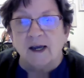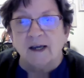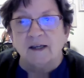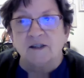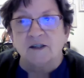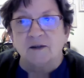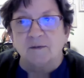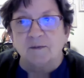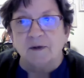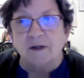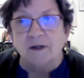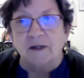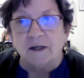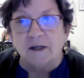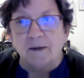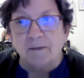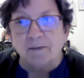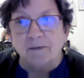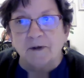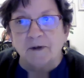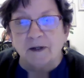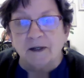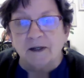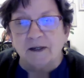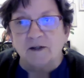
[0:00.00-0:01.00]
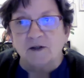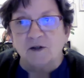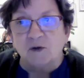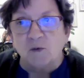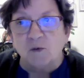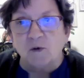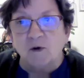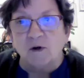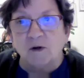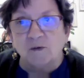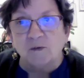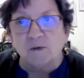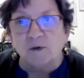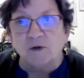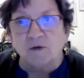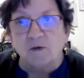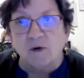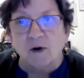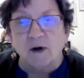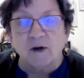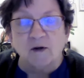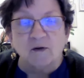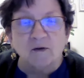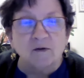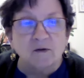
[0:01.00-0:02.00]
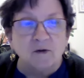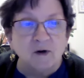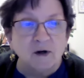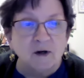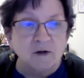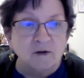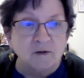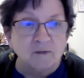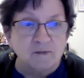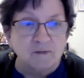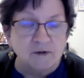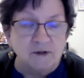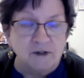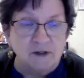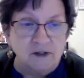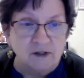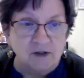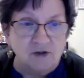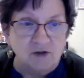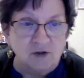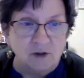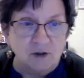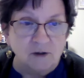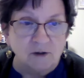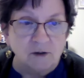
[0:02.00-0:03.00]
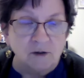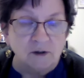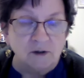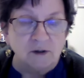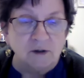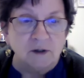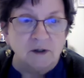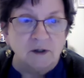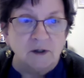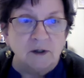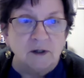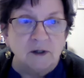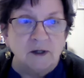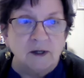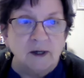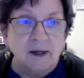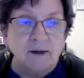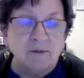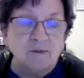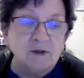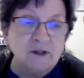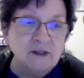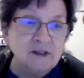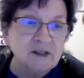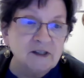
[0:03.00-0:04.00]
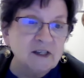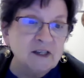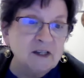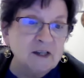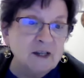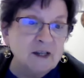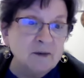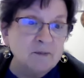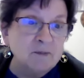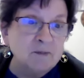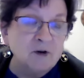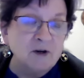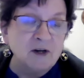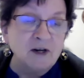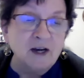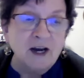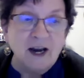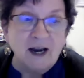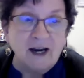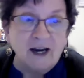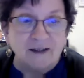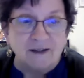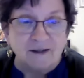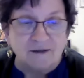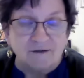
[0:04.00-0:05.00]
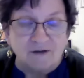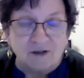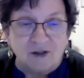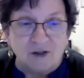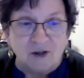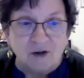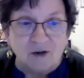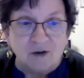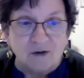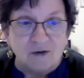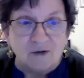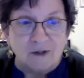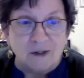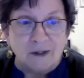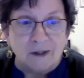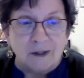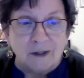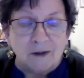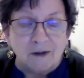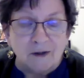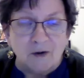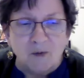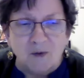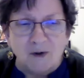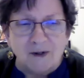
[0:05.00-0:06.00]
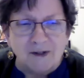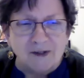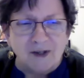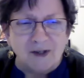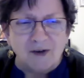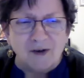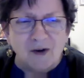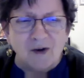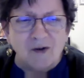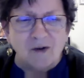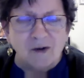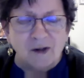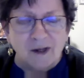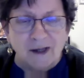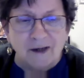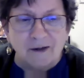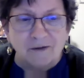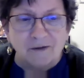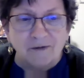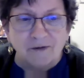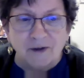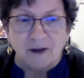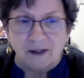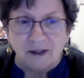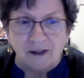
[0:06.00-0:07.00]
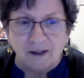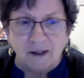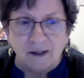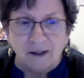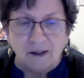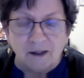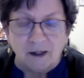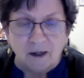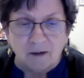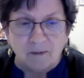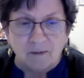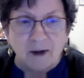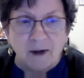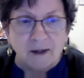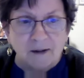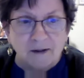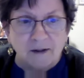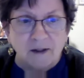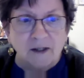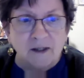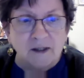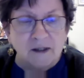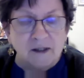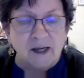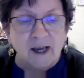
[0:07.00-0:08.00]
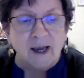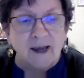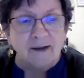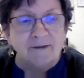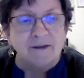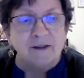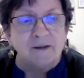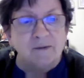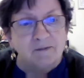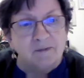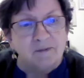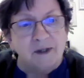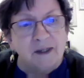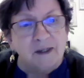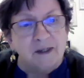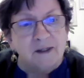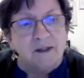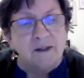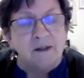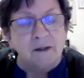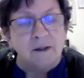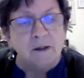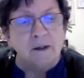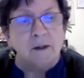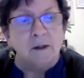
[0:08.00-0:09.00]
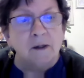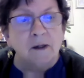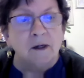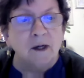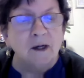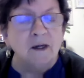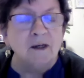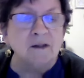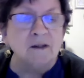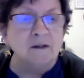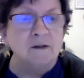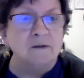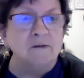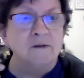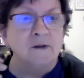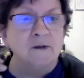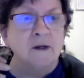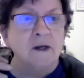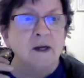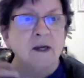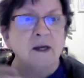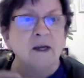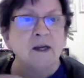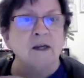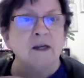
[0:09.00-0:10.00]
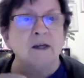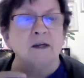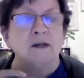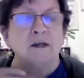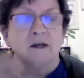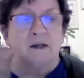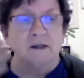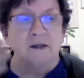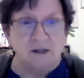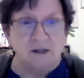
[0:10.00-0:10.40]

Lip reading: and to manipulate the world with greater and greater precision. And we see that pretty active. So there wasn't a whole lot of fighting about this having been kind of an